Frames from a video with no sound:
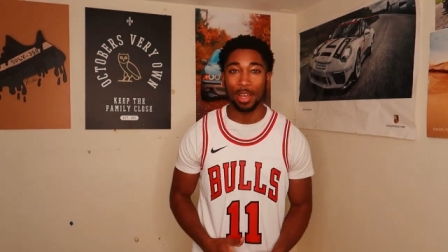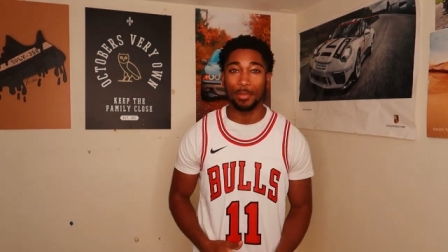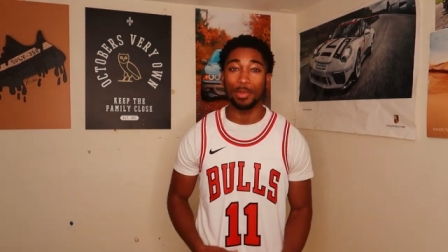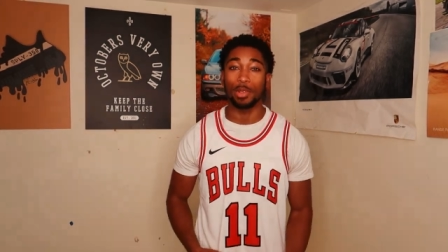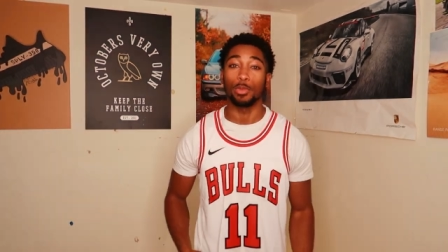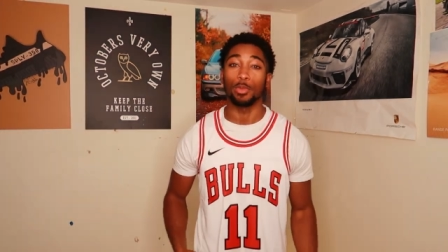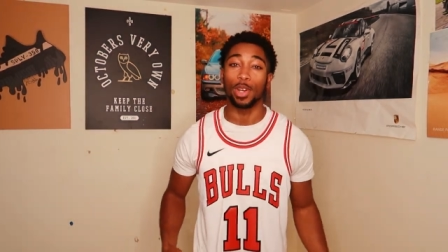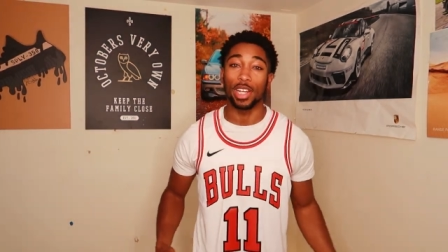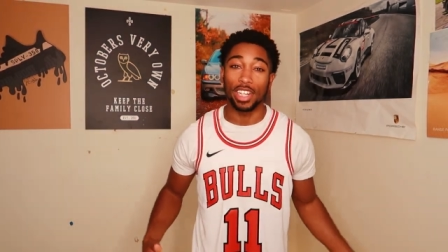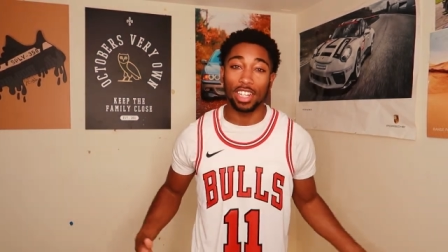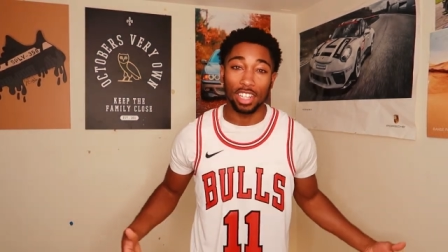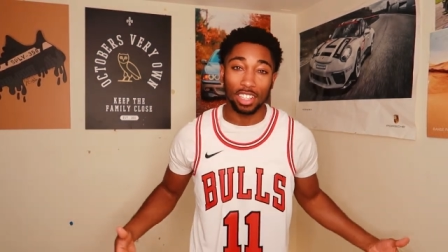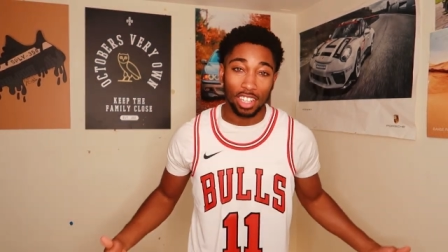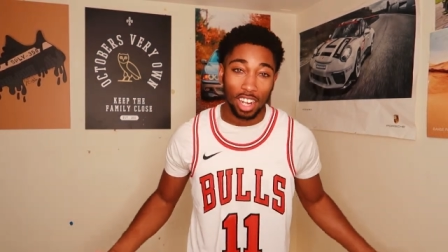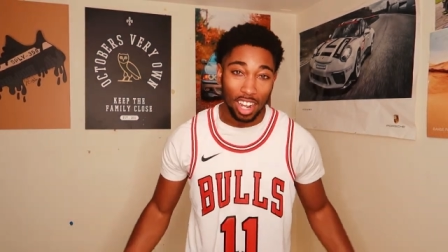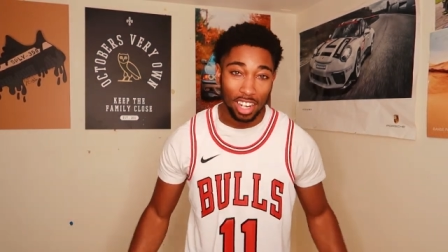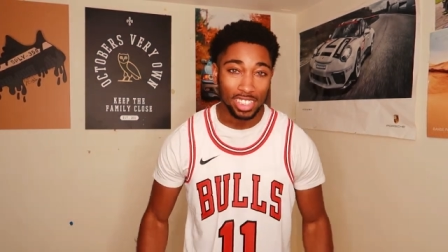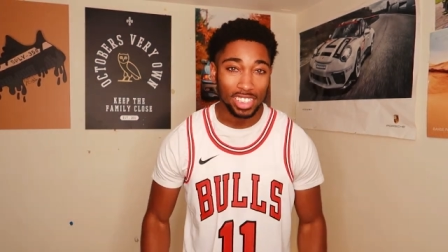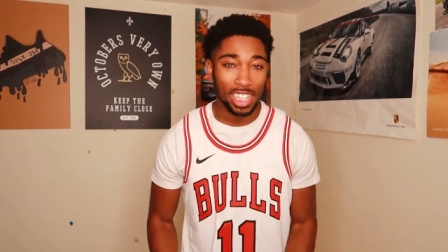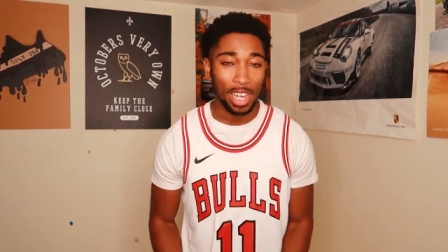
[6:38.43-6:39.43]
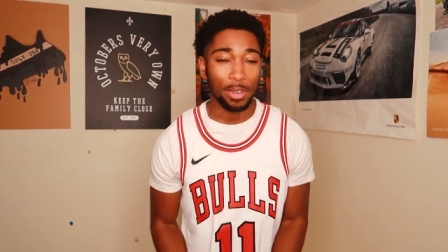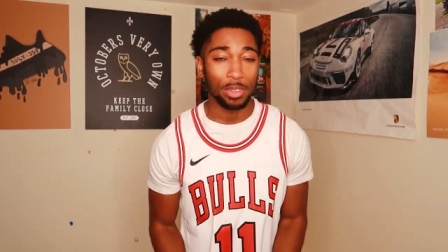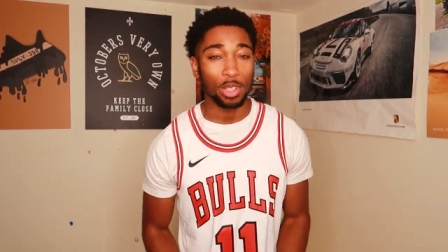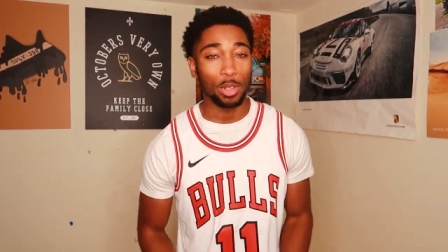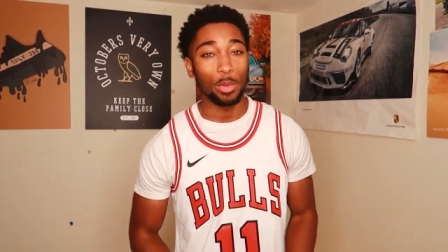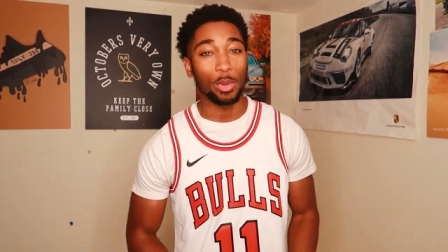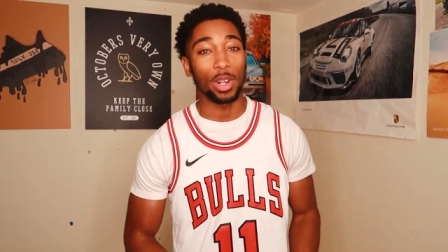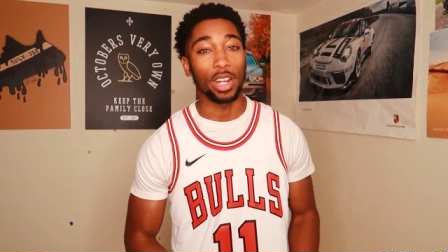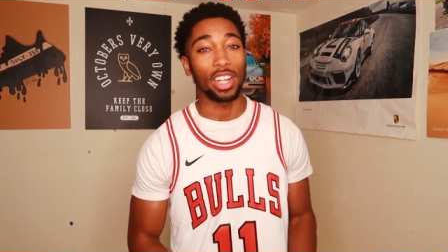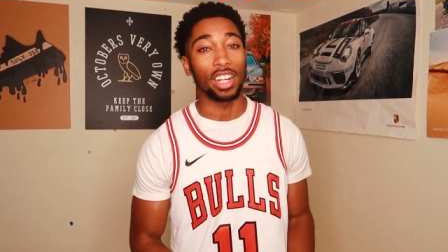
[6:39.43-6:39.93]
I've been waiting a long time
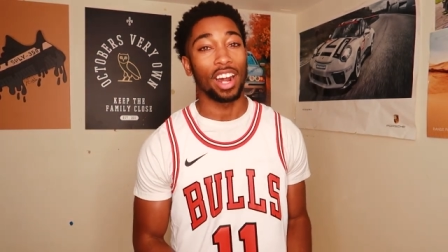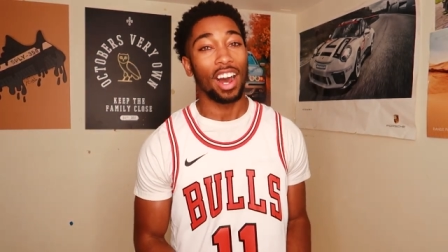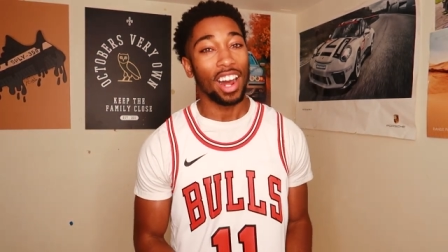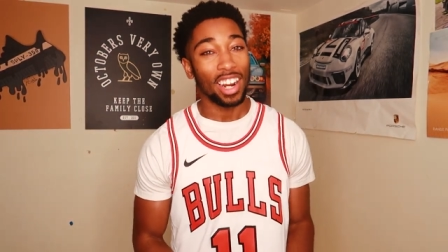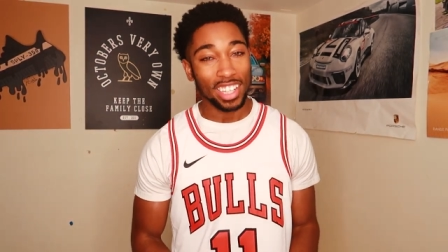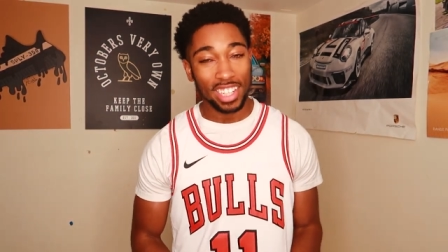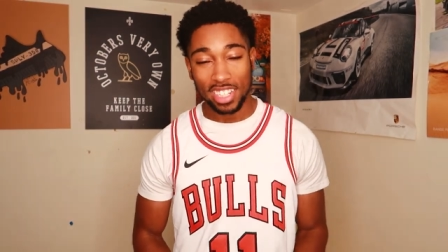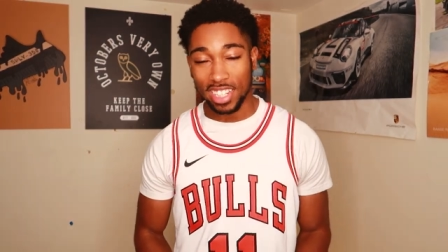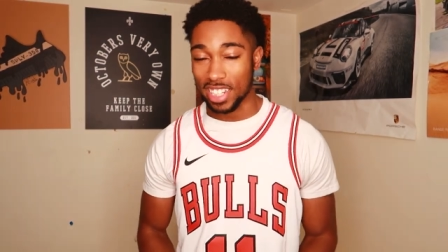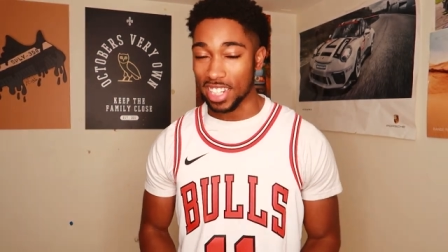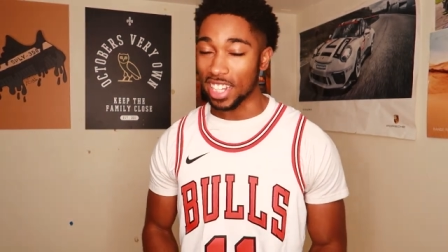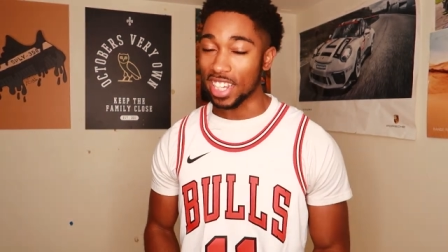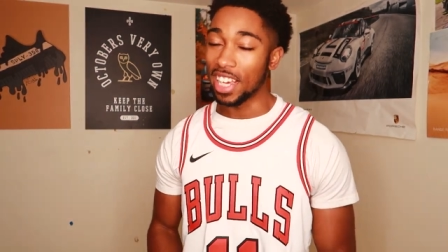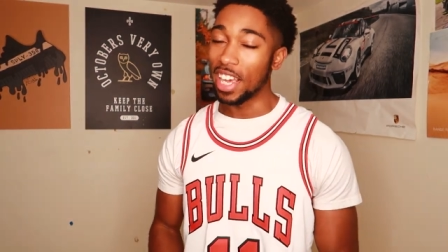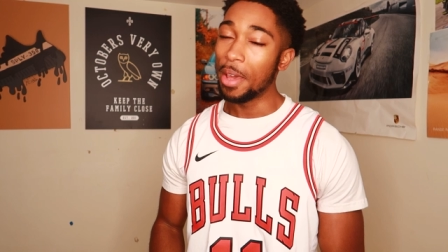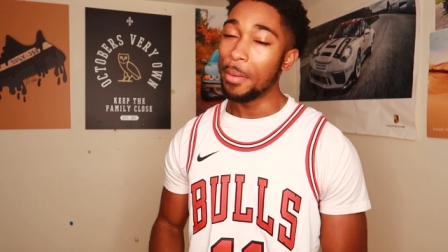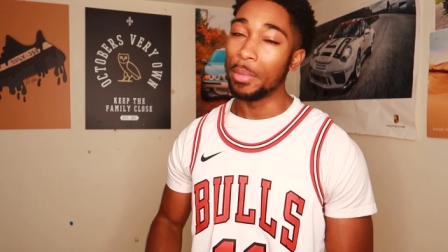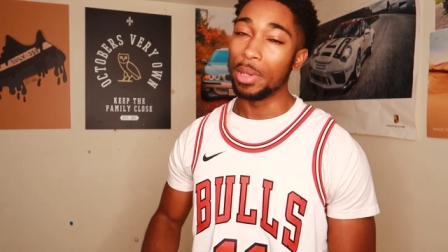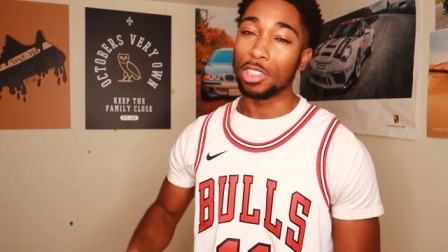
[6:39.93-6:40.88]
to wear it, honestly,